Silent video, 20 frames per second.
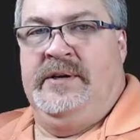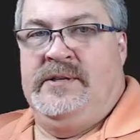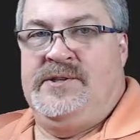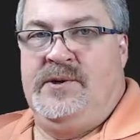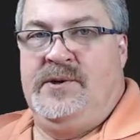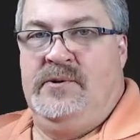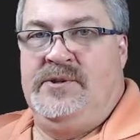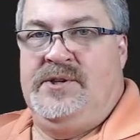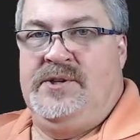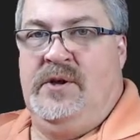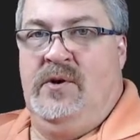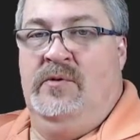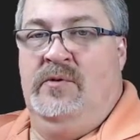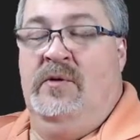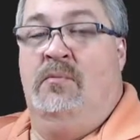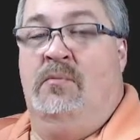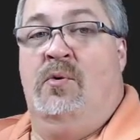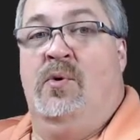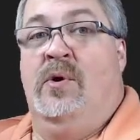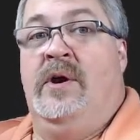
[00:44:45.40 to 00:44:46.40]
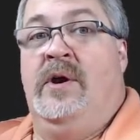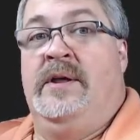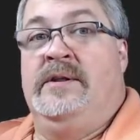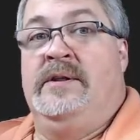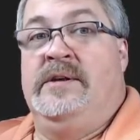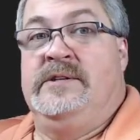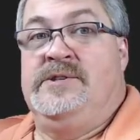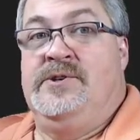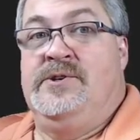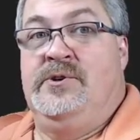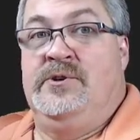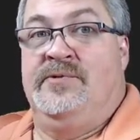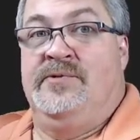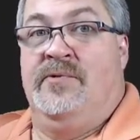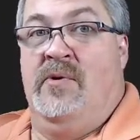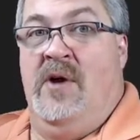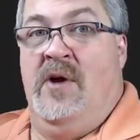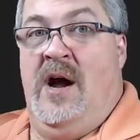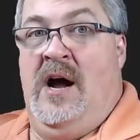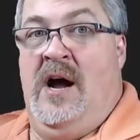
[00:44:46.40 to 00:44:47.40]
searched on, the more it's used
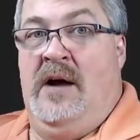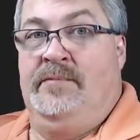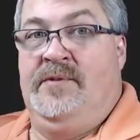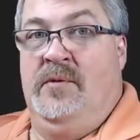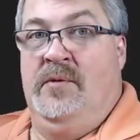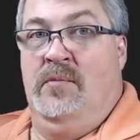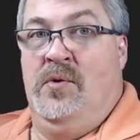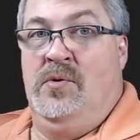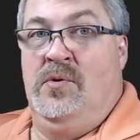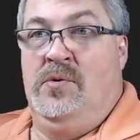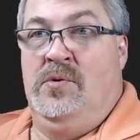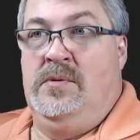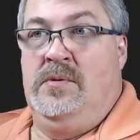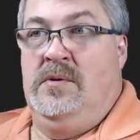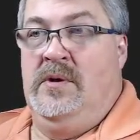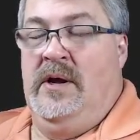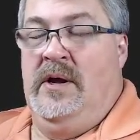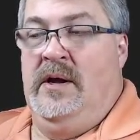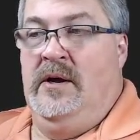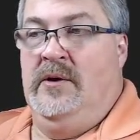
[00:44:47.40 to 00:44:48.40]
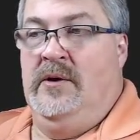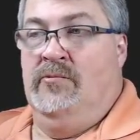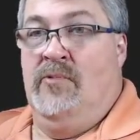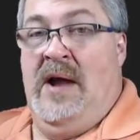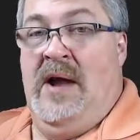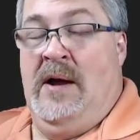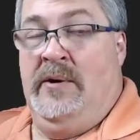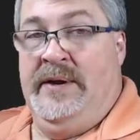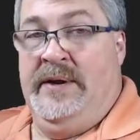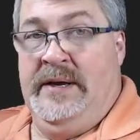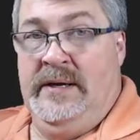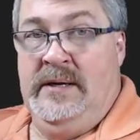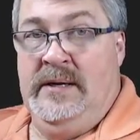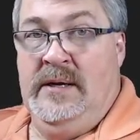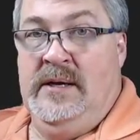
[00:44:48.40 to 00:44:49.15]
for optimal routing.